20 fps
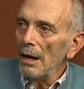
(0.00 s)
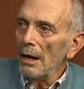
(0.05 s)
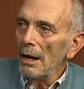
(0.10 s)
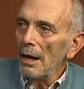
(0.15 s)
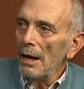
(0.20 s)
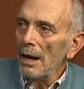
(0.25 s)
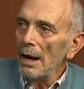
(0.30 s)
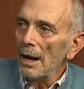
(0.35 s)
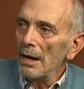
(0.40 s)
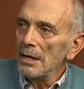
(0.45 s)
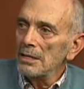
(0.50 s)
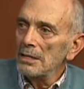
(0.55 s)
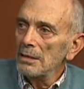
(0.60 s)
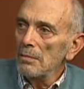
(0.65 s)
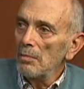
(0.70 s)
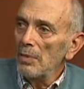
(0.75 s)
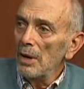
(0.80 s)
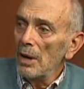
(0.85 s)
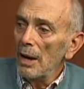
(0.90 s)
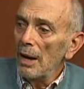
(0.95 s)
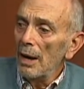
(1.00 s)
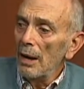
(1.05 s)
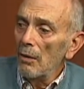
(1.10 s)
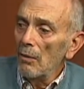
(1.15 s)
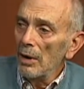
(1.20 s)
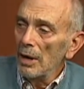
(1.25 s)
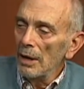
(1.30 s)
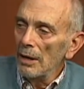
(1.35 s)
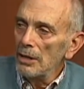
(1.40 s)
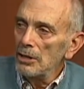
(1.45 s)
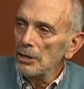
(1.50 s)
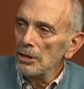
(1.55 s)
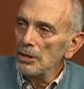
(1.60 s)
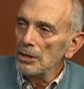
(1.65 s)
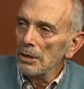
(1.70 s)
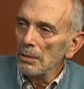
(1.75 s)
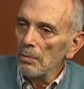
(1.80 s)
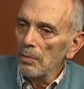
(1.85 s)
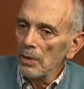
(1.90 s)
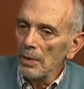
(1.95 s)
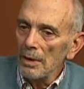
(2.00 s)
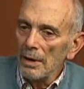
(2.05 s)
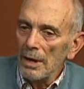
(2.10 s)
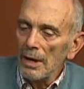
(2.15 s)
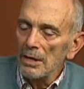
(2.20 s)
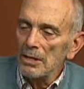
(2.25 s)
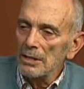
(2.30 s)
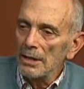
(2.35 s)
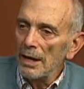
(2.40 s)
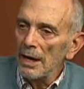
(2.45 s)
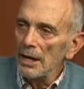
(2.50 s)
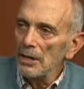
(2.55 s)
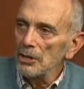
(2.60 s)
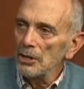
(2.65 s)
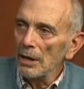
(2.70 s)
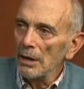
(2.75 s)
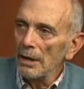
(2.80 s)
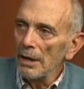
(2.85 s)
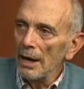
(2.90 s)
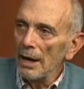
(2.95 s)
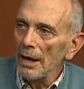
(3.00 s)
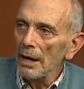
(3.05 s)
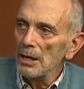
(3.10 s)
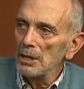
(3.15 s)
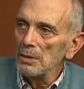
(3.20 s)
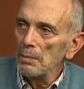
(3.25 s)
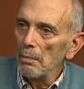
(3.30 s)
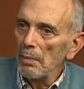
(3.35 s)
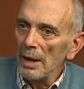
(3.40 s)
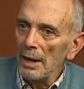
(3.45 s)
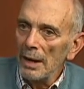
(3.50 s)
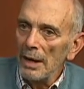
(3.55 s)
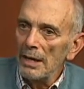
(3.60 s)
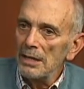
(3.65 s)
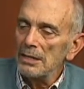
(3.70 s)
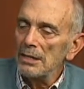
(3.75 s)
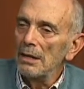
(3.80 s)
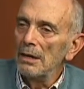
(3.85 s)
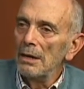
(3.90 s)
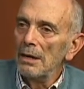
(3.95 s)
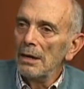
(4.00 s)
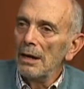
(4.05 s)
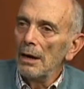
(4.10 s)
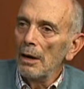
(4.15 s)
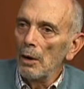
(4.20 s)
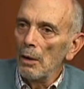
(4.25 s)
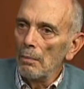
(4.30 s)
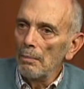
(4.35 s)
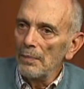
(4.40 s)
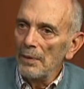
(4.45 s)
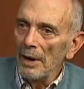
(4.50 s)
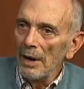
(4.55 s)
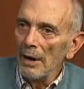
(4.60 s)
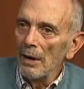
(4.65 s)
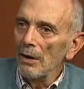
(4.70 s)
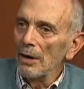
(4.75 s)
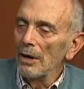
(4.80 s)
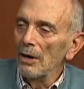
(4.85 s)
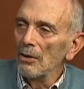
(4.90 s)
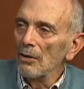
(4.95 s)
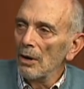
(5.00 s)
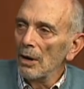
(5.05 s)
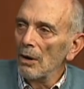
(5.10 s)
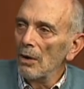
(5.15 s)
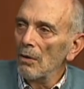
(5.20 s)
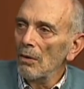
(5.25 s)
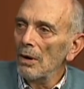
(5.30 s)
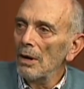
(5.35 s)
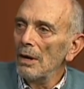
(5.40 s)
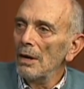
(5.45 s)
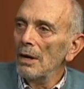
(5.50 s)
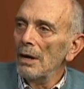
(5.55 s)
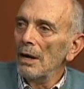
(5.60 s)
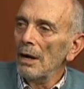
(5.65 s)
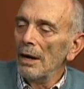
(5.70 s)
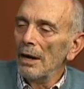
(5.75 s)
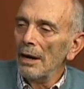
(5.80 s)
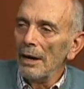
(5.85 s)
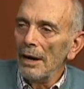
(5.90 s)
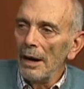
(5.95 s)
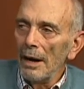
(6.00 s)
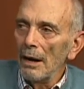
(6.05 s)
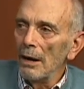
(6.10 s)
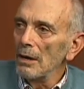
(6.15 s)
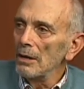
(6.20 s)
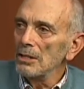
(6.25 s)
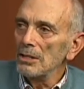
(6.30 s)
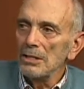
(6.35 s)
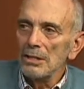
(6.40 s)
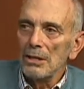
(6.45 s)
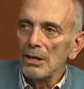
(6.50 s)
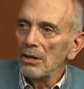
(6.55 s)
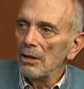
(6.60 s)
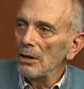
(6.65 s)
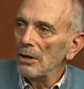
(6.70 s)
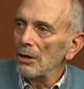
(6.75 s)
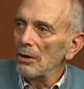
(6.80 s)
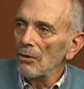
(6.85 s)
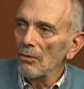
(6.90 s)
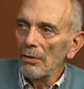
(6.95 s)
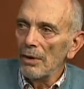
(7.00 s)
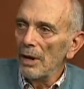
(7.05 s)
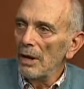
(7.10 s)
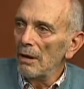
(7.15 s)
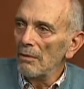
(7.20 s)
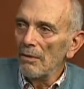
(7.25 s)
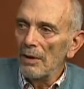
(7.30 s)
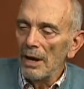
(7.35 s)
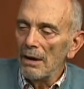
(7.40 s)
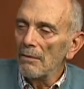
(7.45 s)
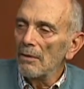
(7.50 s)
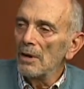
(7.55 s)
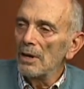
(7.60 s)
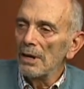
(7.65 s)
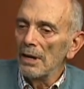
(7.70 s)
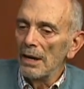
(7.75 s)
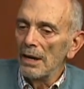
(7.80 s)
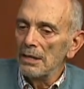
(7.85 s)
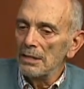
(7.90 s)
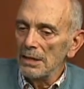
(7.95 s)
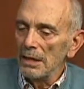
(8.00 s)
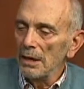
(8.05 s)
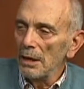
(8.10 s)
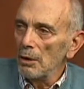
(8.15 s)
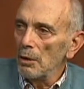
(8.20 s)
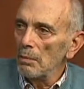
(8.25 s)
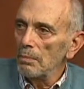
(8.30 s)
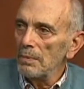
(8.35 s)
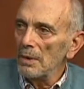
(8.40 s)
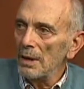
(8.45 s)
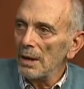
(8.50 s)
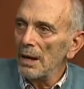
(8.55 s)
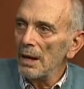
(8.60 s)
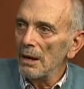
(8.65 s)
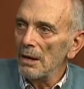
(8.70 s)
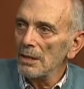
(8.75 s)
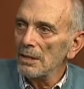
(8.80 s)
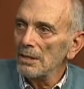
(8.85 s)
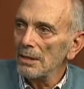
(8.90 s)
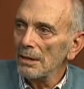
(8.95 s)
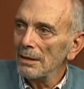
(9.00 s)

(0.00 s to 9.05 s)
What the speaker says: they had a symbiotic relationship with Hires, actually. Hires' buys helped Ayer to grow, and Ayer's creative advertising helped Hires.